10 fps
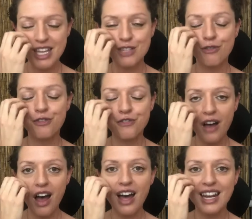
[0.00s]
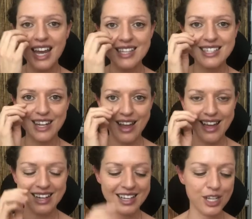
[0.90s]
is far less
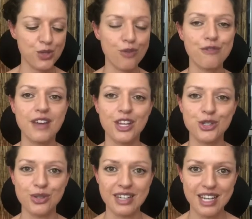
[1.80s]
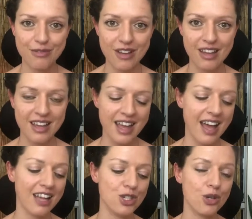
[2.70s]
likely to affect your liver
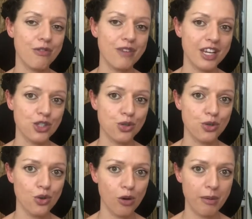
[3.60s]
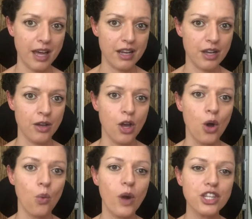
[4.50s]
and to affect your gallbladder.
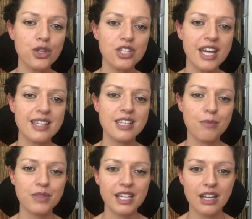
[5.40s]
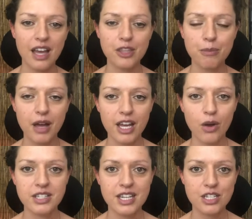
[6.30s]
When you take something like the
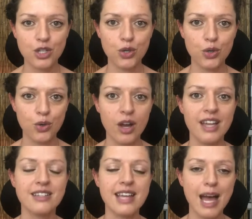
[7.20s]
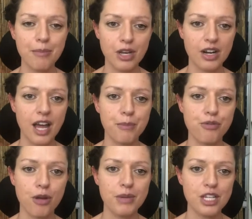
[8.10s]
bioidentical tablet like
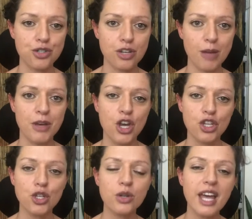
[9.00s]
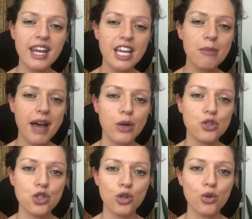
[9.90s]
Prometrium, you're getting
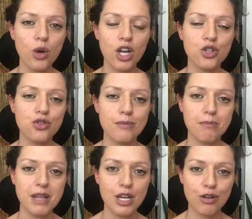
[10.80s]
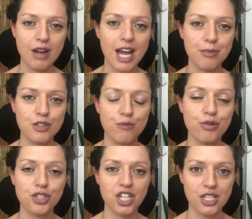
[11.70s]
about 200 milligrams of
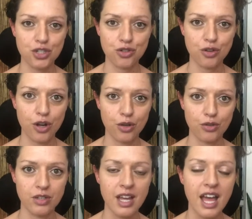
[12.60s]
progesterone.